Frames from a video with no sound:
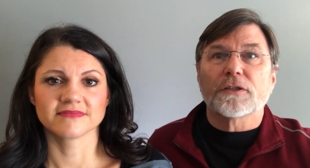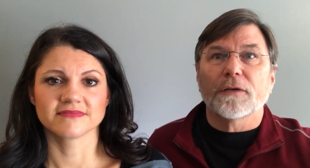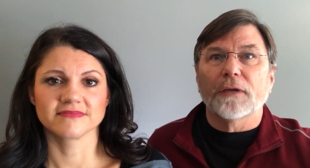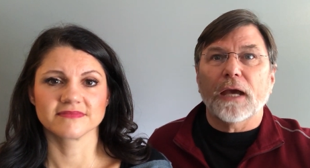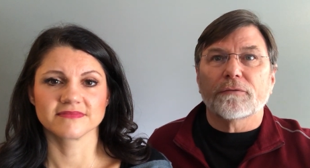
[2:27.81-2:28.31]

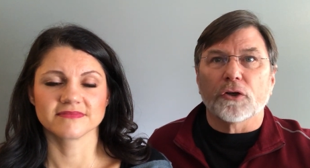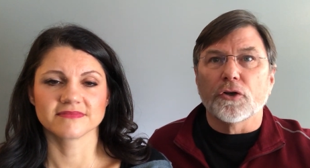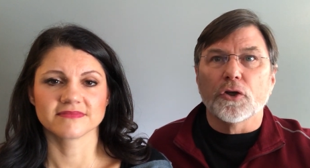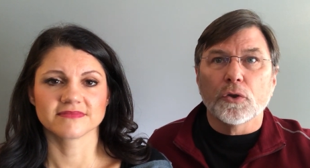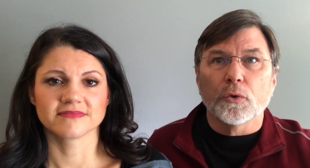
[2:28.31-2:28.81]
Speaker 1: Thanksgiving
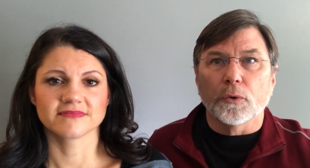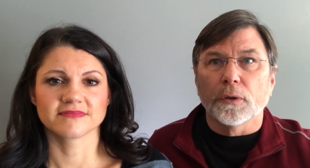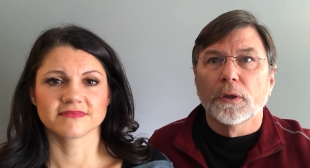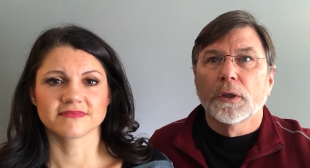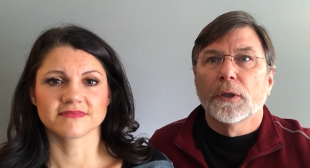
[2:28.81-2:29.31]
afternoon
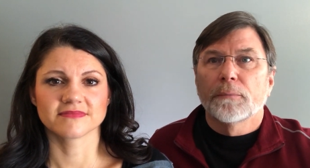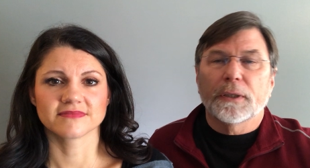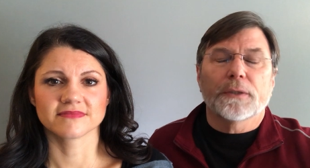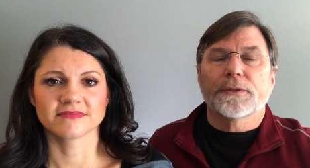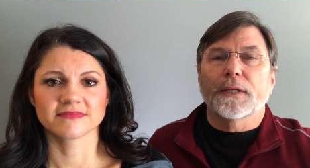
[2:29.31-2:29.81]

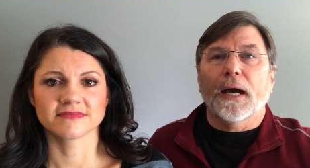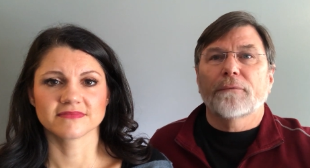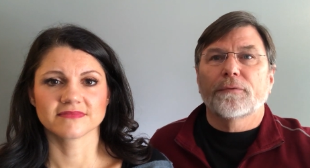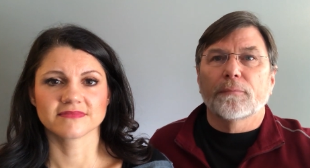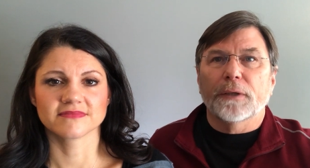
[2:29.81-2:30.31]
because,
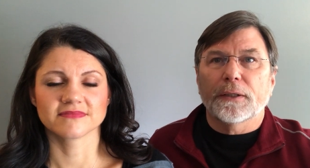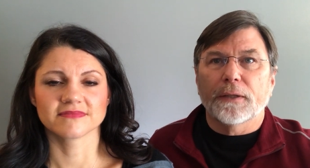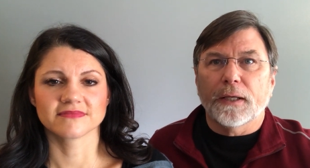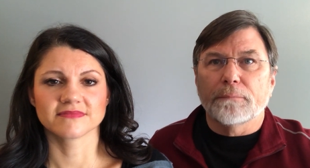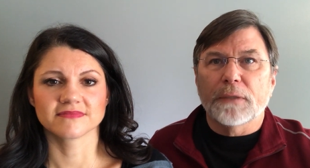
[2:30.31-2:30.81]
God
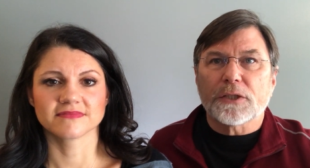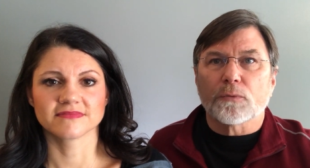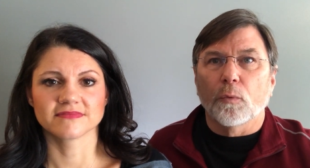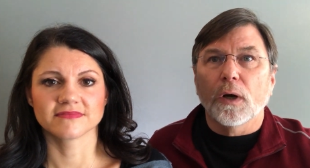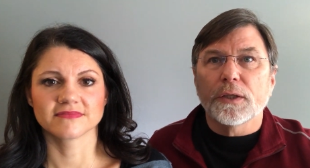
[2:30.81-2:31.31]
forbid, they
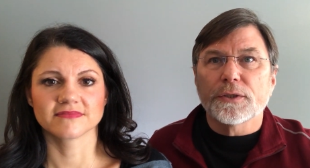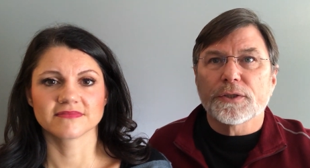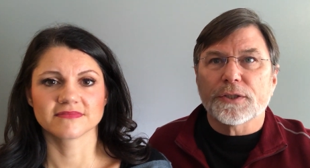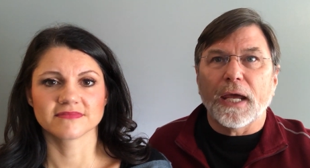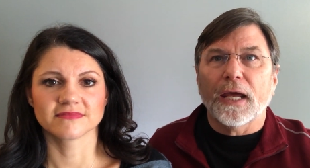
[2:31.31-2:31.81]
miss one
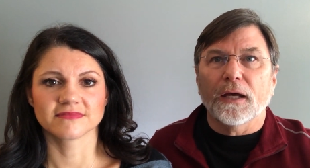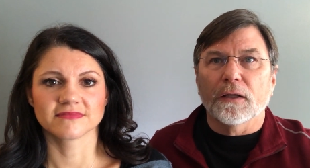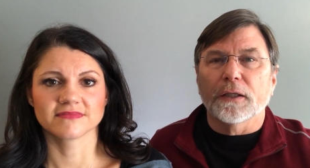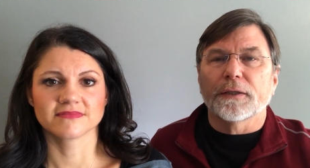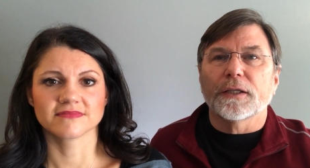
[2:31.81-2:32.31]

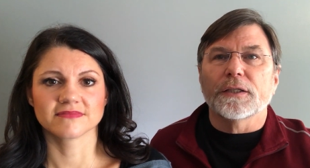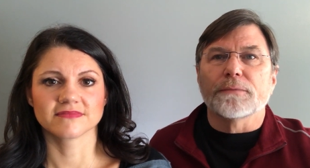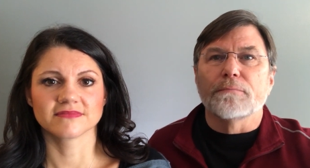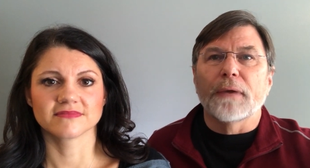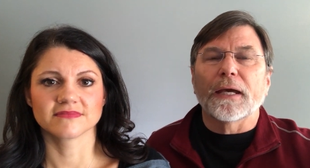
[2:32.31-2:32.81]
sale at
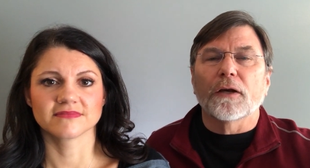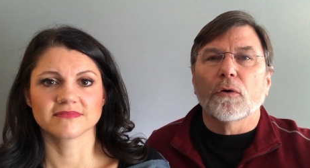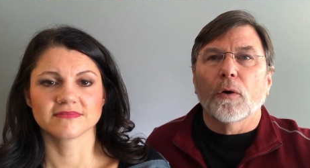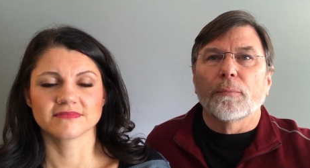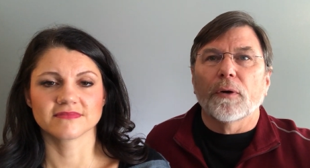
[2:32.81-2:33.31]
these mega
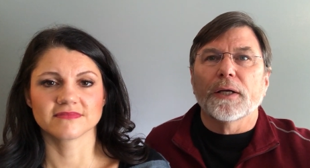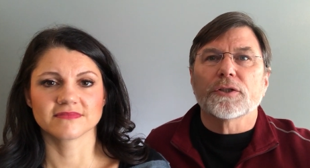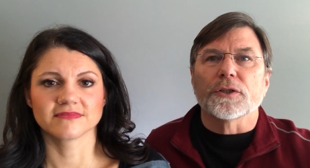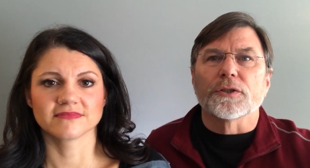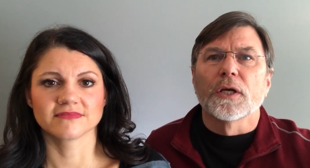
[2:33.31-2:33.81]

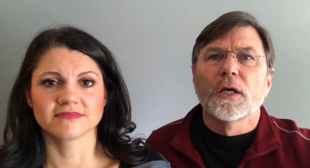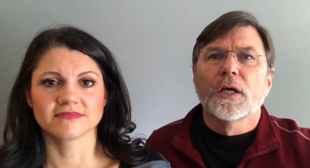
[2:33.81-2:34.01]
corporations.